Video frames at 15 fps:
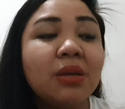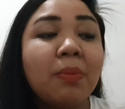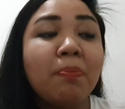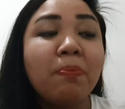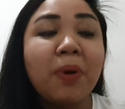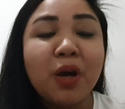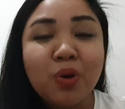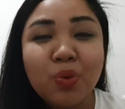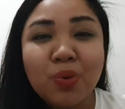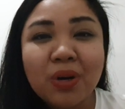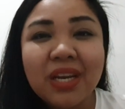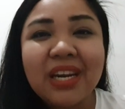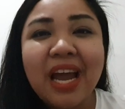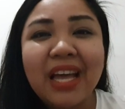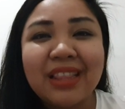
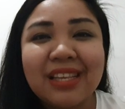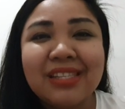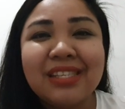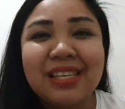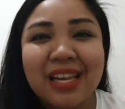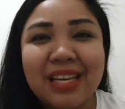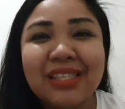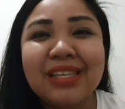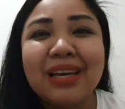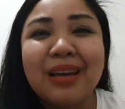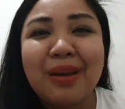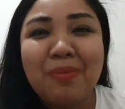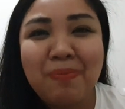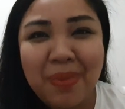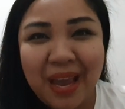Pagurin natin sila sa
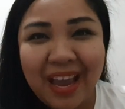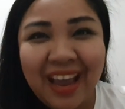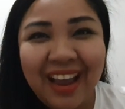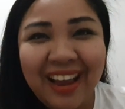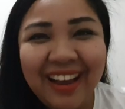gabi.